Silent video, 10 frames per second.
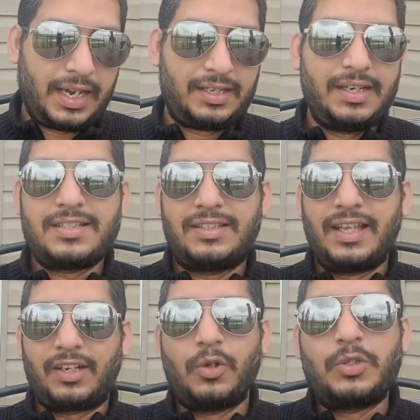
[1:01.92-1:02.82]
at least
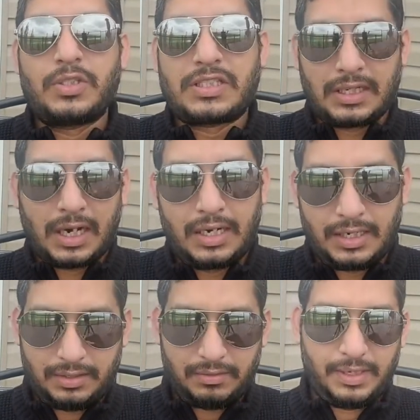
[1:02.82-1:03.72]
they're going to
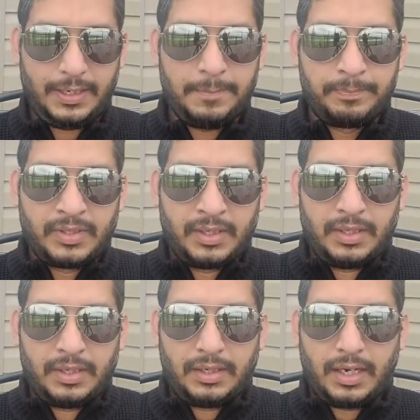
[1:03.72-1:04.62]
start, right?
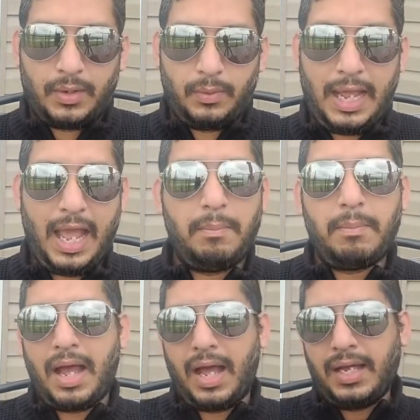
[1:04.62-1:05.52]
Now, am
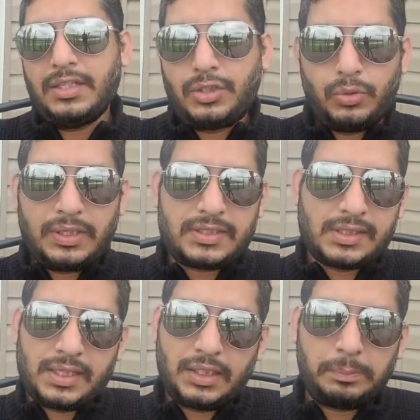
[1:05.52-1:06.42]
I too
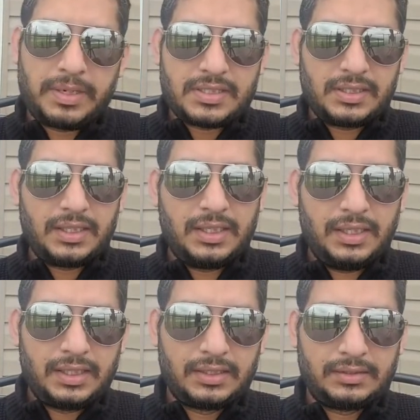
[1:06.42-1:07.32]
excited
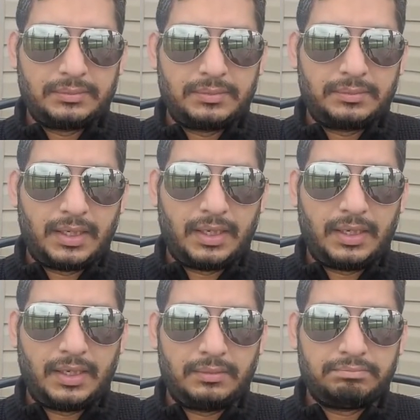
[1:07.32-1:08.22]
personally?
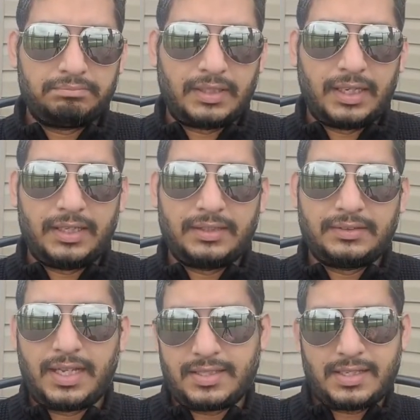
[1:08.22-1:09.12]

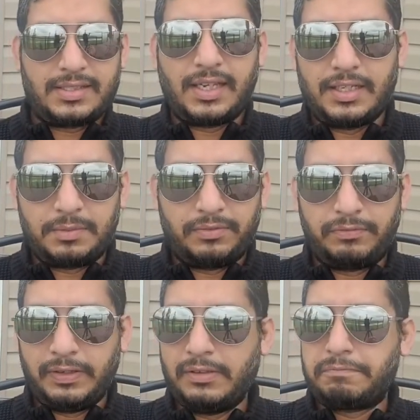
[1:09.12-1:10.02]
As I said,
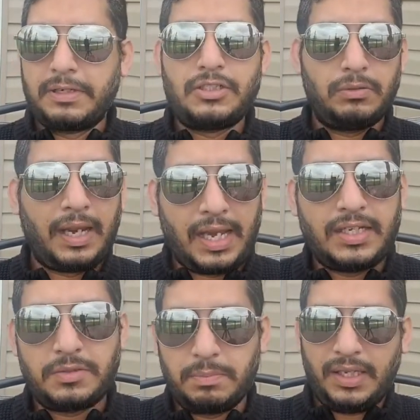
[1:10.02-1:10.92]
feel free to
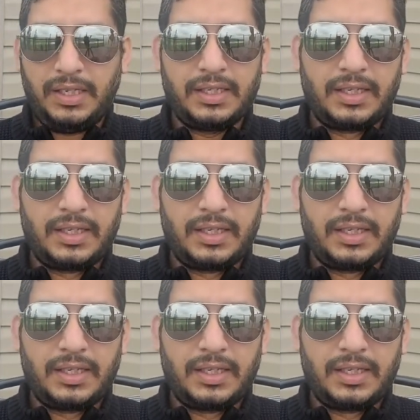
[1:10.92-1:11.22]
hate me.